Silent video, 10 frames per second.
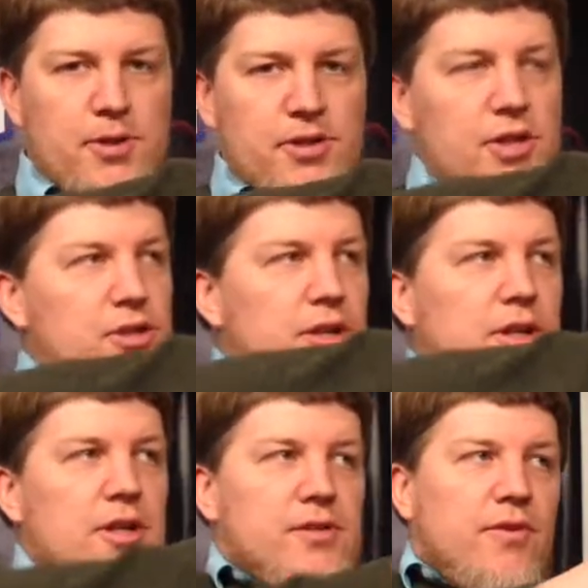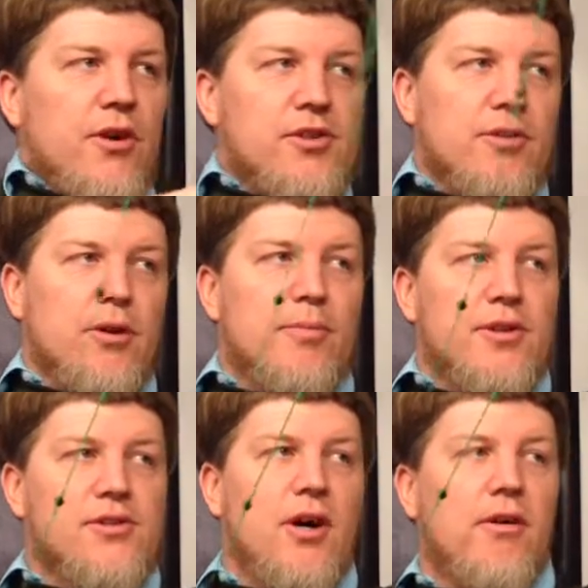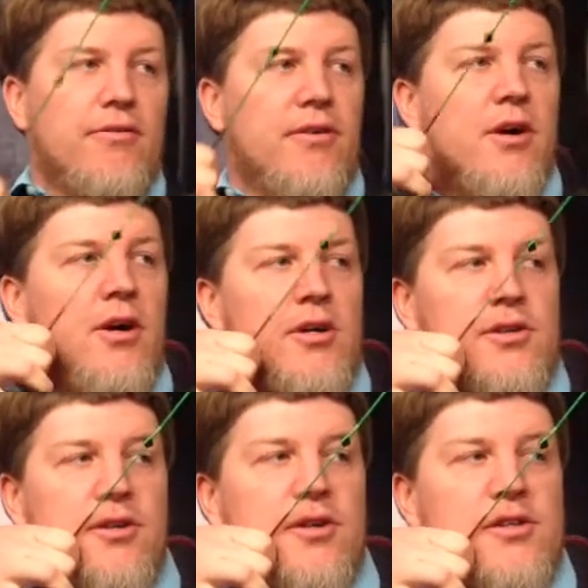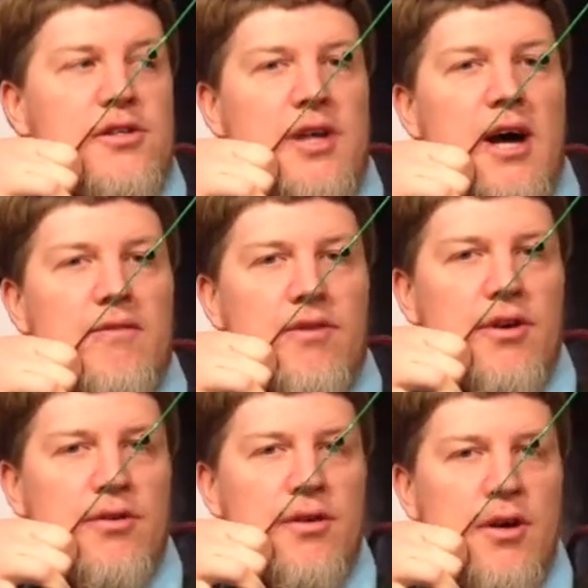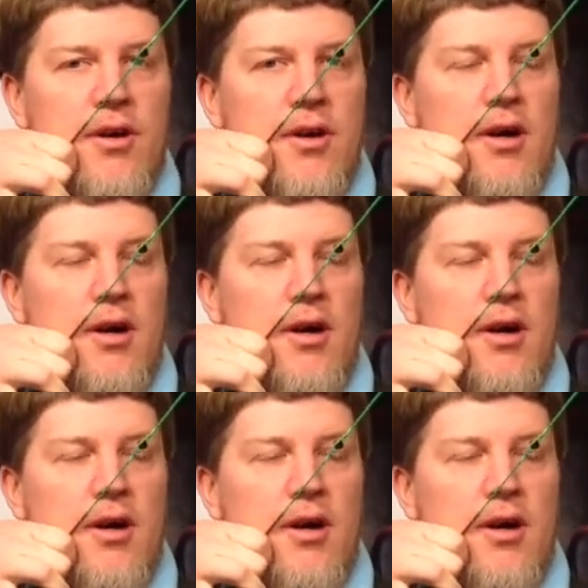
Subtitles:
it's positioned as far as the grip itself. So there's a side view.